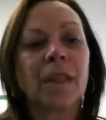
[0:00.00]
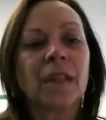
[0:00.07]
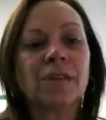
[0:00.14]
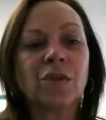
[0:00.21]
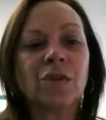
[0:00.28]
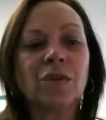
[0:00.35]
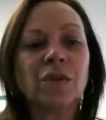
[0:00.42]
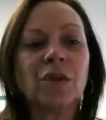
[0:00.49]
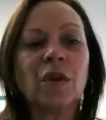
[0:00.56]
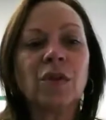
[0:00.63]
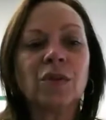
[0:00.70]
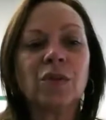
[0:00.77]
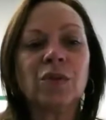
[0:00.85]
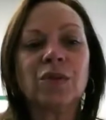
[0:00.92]
So there's
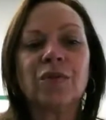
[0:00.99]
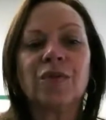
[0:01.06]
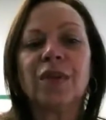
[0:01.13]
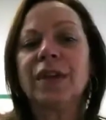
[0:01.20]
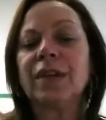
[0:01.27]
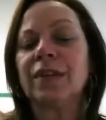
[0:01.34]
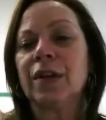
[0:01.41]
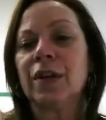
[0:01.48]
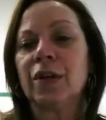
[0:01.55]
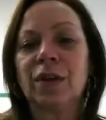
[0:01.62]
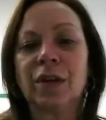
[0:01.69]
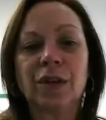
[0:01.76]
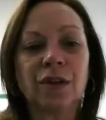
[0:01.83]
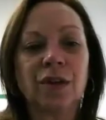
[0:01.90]
all sorts of things that you
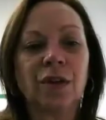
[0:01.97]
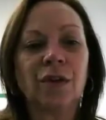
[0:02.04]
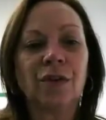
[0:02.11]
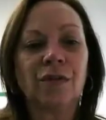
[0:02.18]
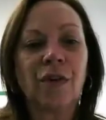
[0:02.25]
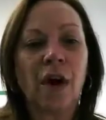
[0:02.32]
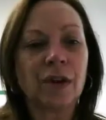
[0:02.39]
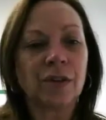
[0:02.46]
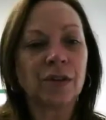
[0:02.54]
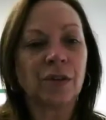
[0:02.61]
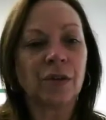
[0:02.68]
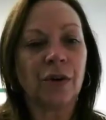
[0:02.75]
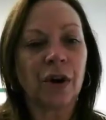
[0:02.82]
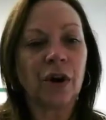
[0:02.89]
can do to
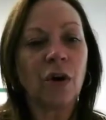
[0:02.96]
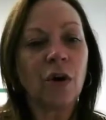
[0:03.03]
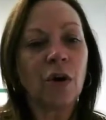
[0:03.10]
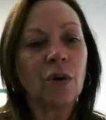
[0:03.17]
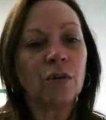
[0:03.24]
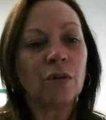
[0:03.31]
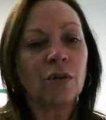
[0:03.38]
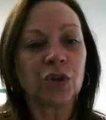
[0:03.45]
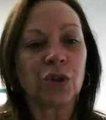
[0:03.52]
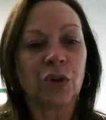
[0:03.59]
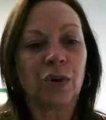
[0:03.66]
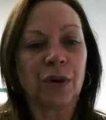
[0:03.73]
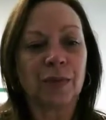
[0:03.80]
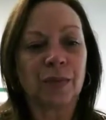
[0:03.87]
foster a
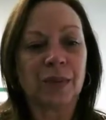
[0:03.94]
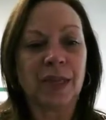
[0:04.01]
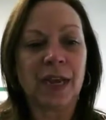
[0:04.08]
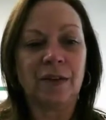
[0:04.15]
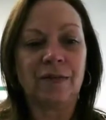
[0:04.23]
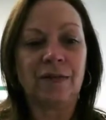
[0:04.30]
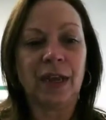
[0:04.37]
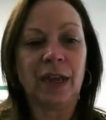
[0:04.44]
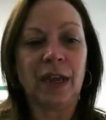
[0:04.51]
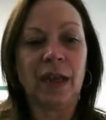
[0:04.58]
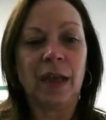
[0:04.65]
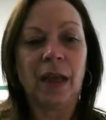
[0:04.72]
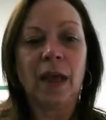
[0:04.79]
culture of safety